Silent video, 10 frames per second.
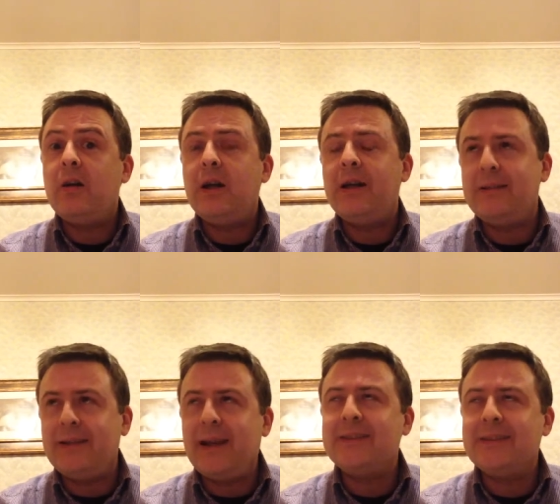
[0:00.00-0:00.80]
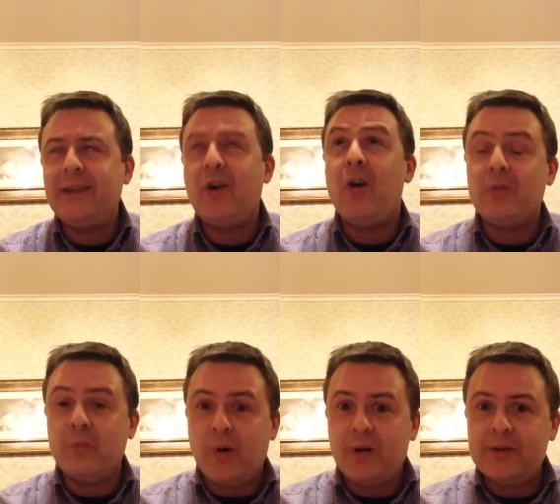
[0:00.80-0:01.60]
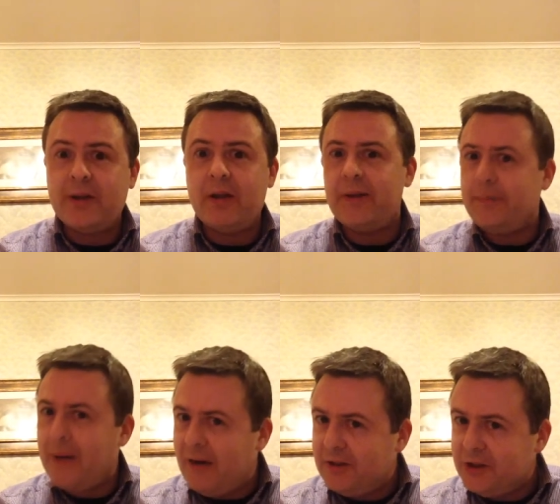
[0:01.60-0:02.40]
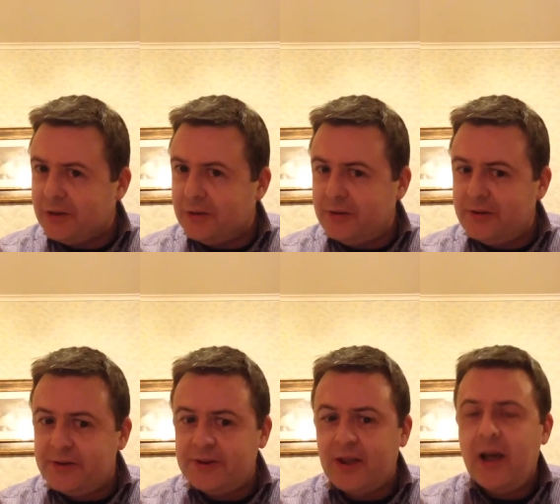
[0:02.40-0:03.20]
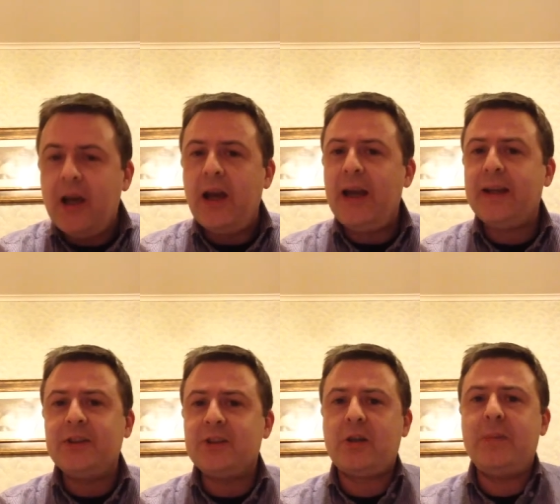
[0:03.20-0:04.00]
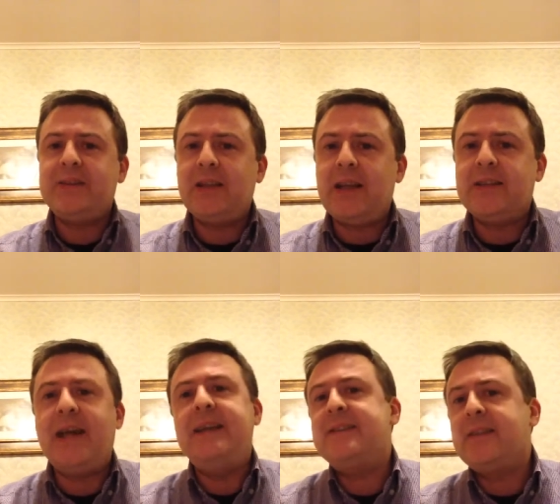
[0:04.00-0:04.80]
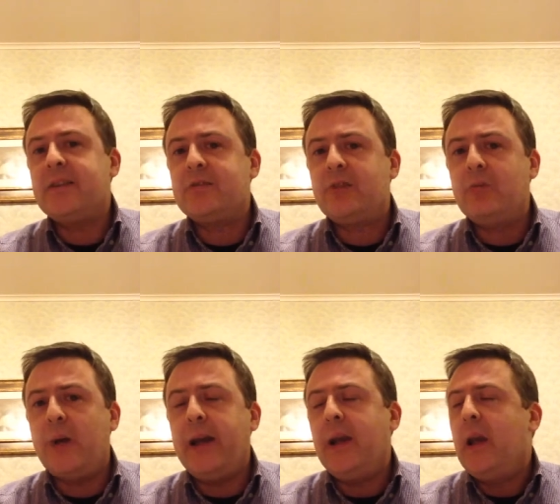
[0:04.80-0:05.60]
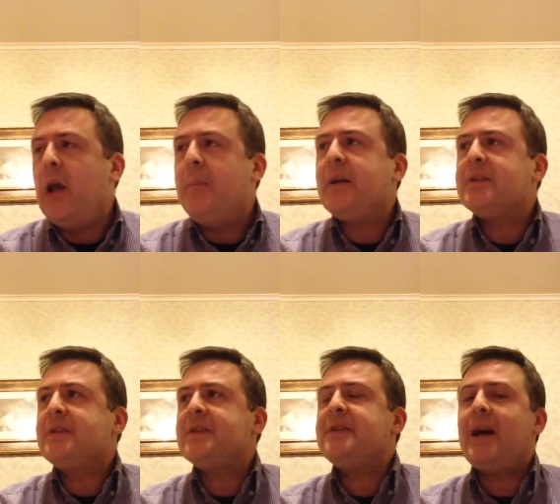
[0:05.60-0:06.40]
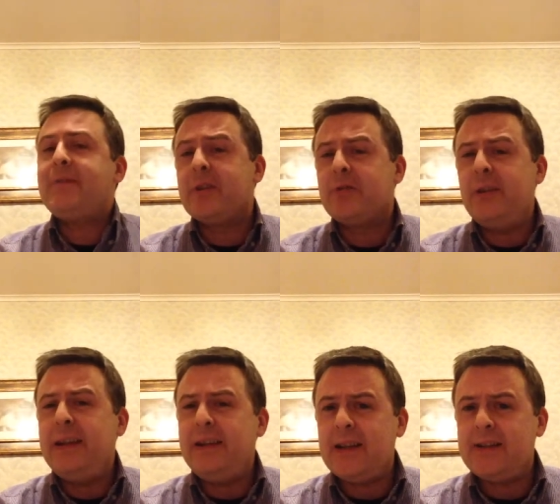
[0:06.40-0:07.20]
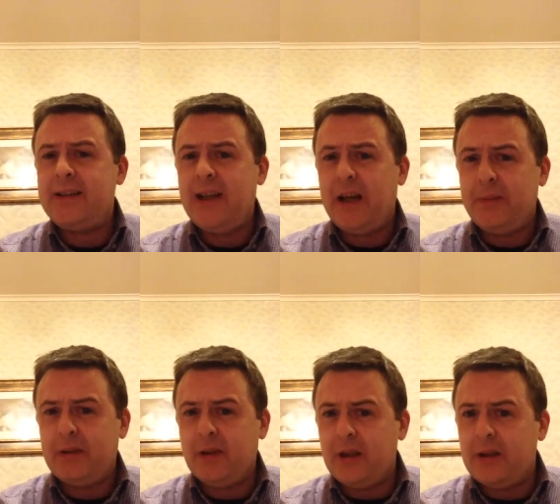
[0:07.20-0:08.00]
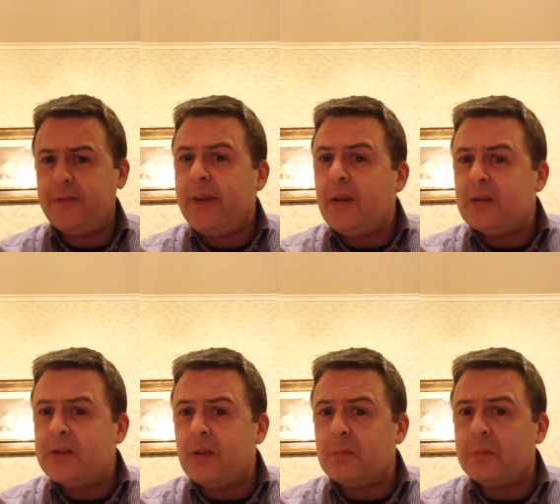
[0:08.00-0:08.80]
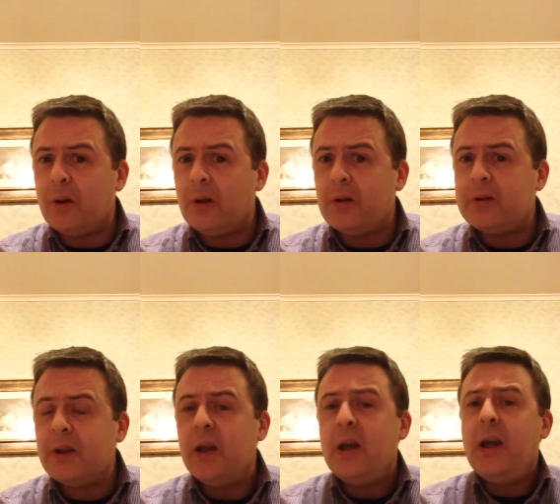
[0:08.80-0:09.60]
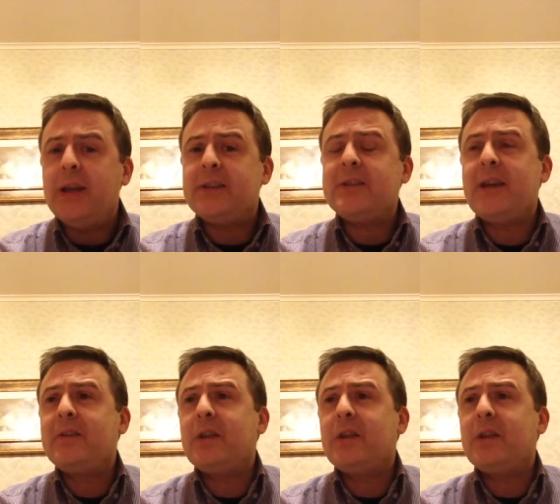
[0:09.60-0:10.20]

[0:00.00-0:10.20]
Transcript: landing on water with parachutes, it can just come in to land any standard runway. And because it doesn't have those really nasty hypergolic fuels on board, it doesn't have